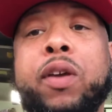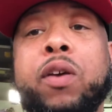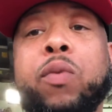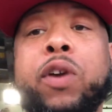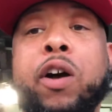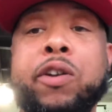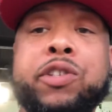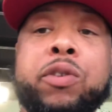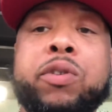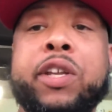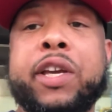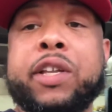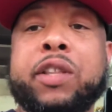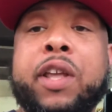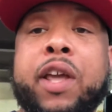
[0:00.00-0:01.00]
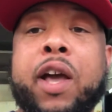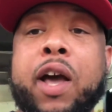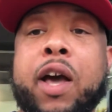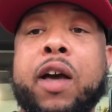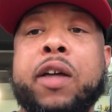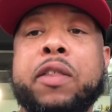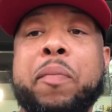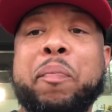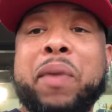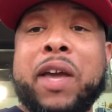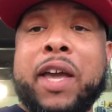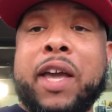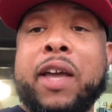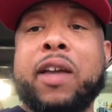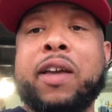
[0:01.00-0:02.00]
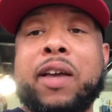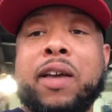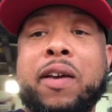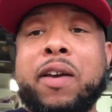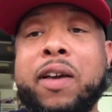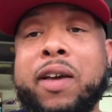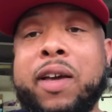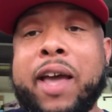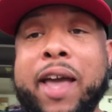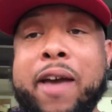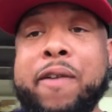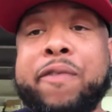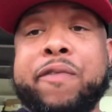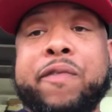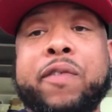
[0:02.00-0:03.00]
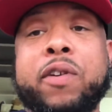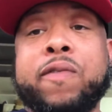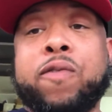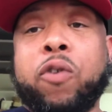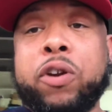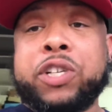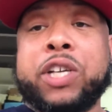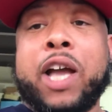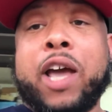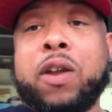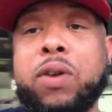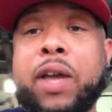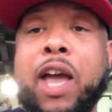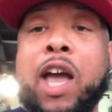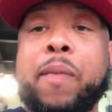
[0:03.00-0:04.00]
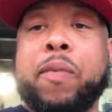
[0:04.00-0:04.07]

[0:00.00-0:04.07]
We also did the big F Forgiato cap,